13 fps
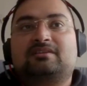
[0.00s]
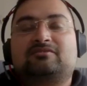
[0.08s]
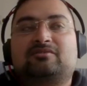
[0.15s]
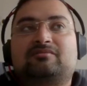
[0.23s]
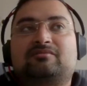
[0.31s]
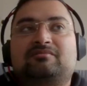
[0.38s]

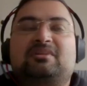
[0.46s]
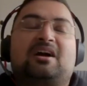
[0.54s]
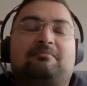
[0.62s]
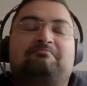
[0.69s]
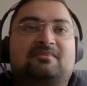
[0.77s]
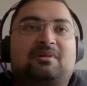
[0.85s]
So
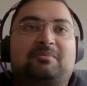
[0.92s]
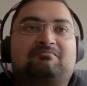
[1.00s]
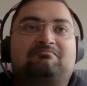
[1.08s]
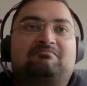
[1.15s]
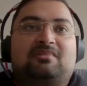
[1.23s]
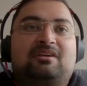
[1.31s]
yeah,
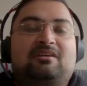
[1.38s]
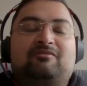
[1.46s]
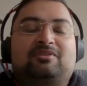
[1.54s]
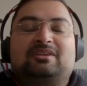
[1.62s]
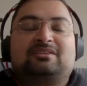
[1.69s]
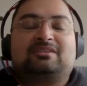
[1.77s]

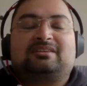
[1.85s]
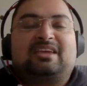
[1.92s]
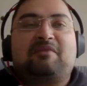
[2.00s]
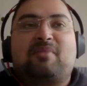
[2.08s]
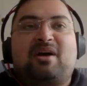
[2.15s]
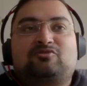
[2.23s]
it just
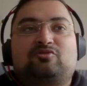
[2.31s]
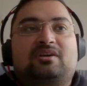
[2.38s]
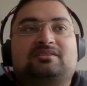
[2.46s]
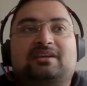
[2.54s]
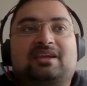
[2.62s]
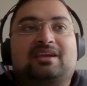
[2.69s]
came by
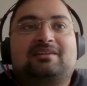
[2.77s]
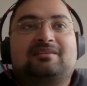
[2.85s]
choice again.